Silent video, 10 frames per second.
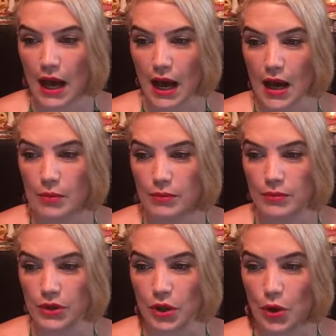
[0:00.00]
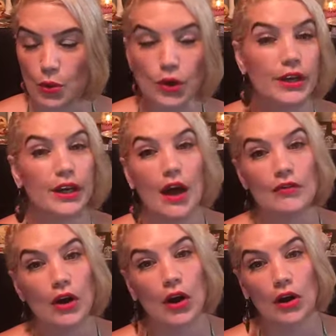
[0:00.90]
um, you know, working off
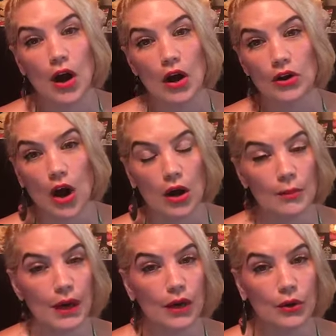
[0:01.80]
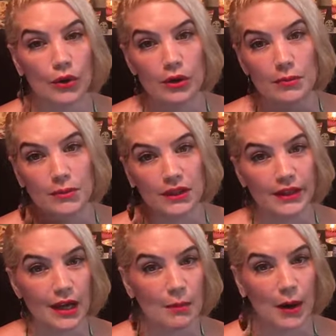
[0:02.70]
our, our, our, karma or
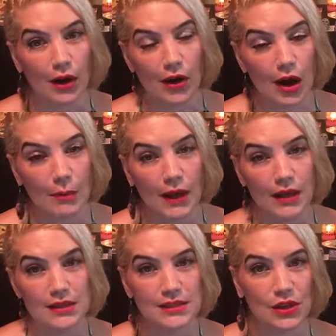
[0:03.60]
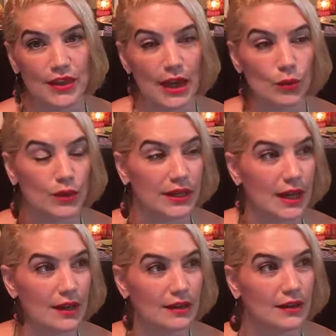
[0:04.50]
building up our karma so that we
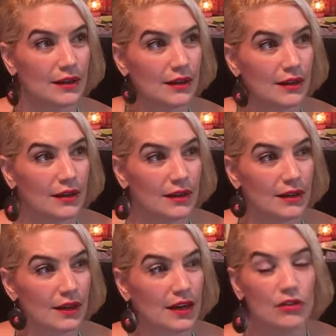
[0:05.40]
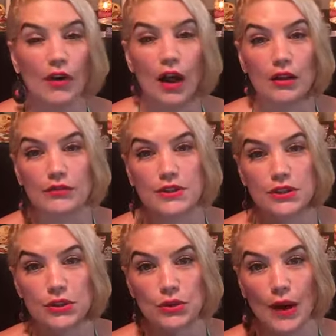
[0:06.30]
can evolve
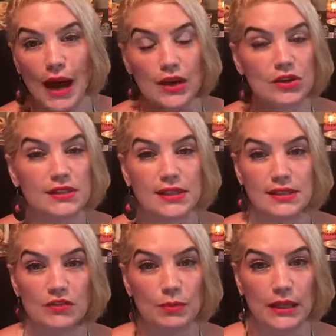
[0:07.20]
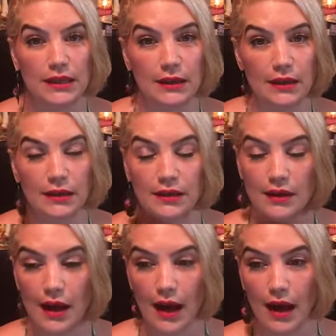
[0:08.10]
to higher states of being.
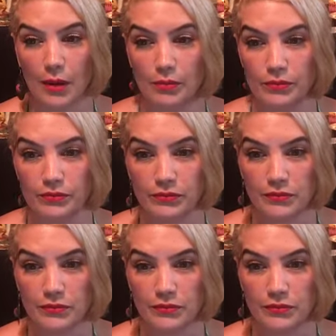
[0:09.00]
Um,